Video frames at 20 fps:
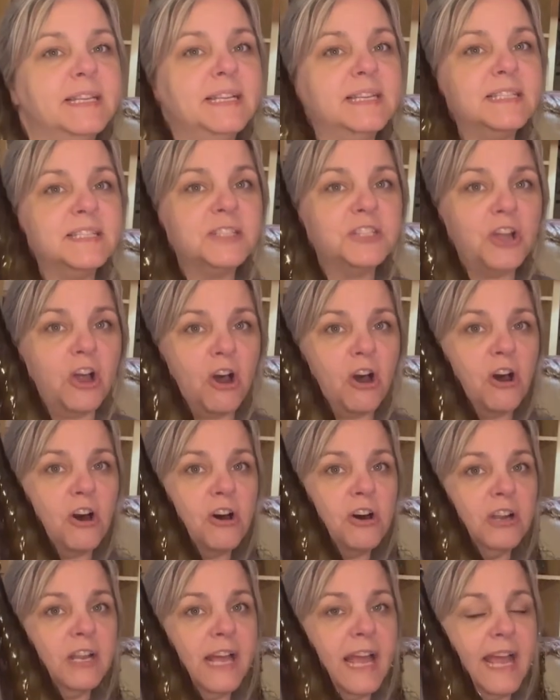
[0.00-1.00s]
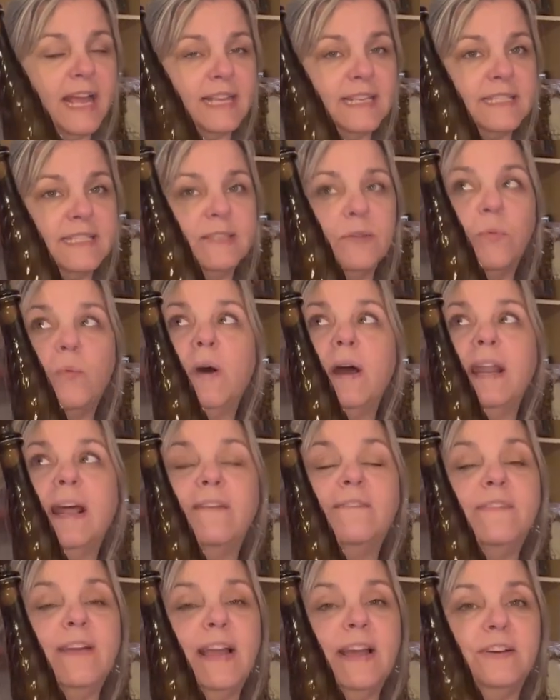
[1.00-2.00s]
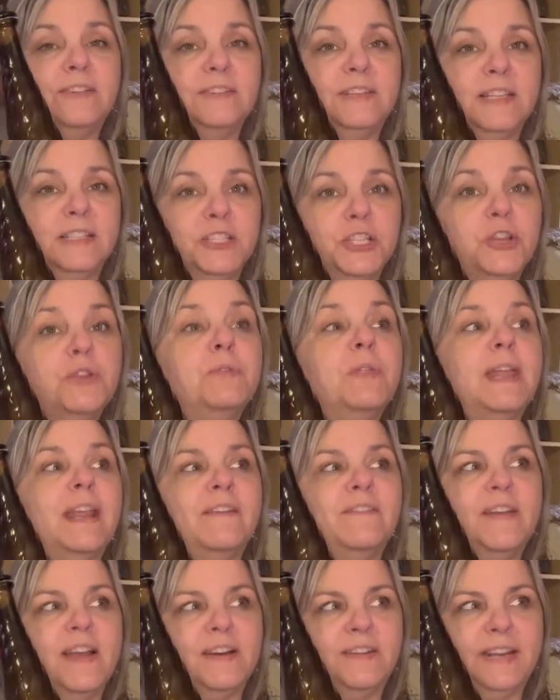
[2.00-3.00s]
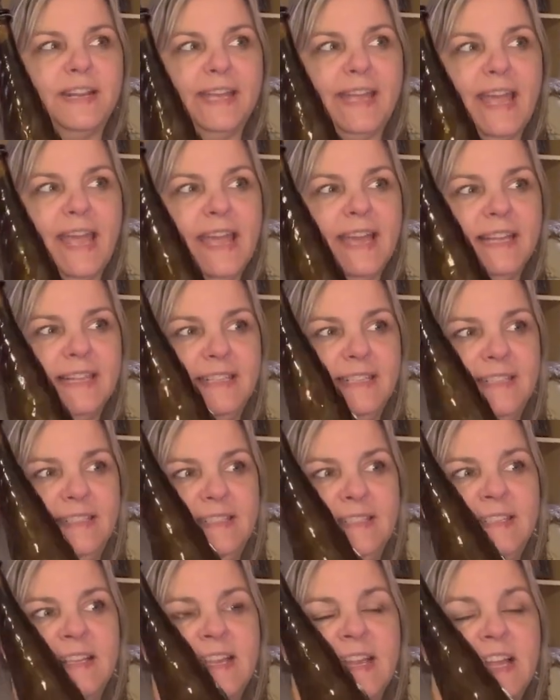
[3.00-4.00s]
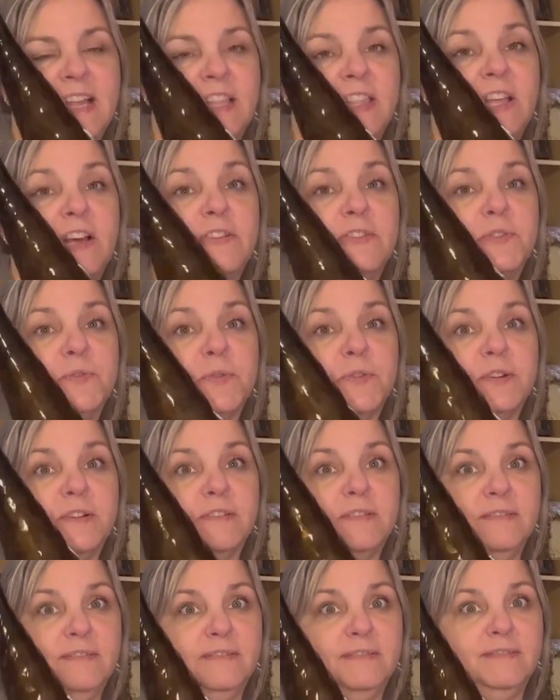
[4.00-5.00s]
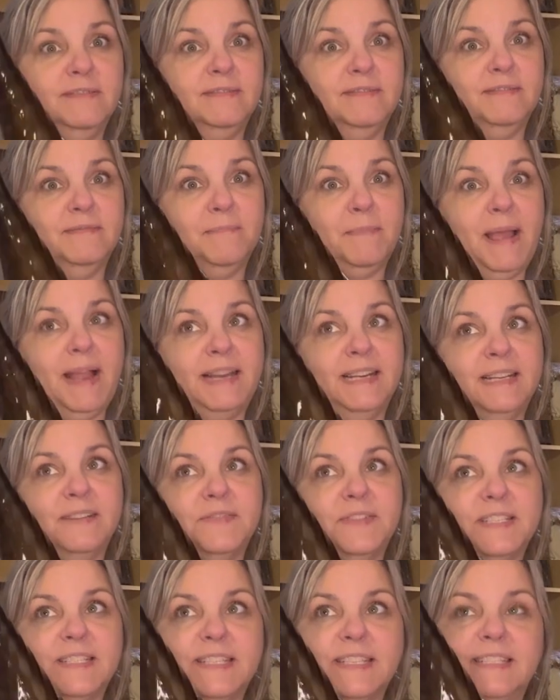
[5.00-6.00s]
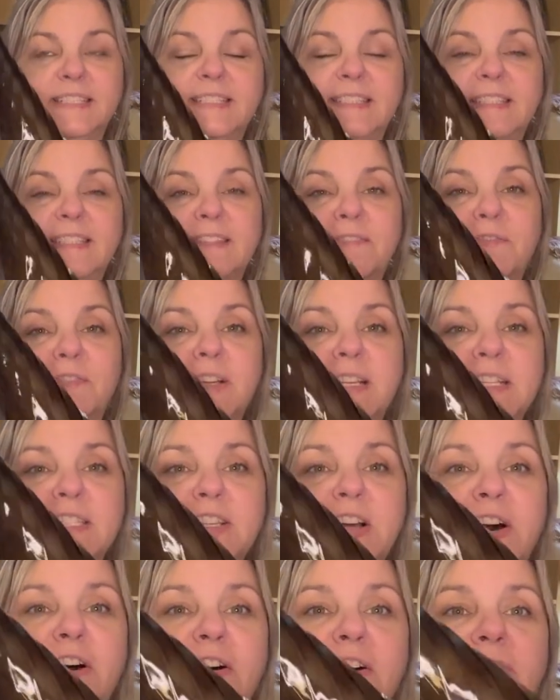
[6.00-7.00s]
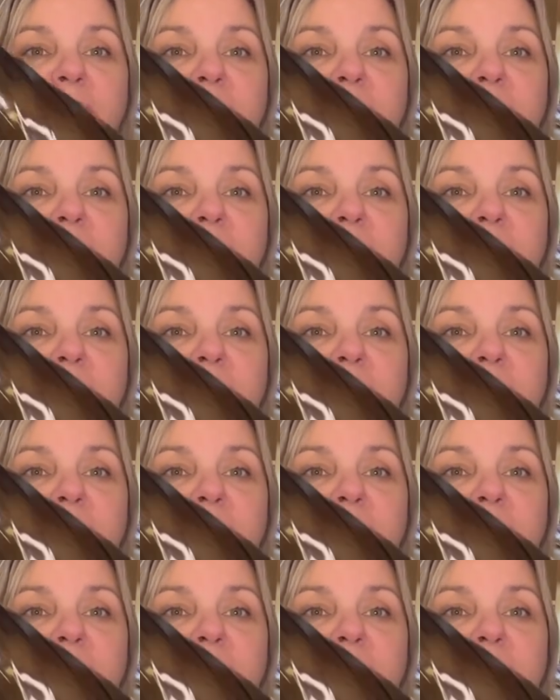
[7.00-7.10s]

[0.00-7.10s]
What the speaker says: as tall as the one I found, the two that I found in Canton. Those were magnificent, really tall,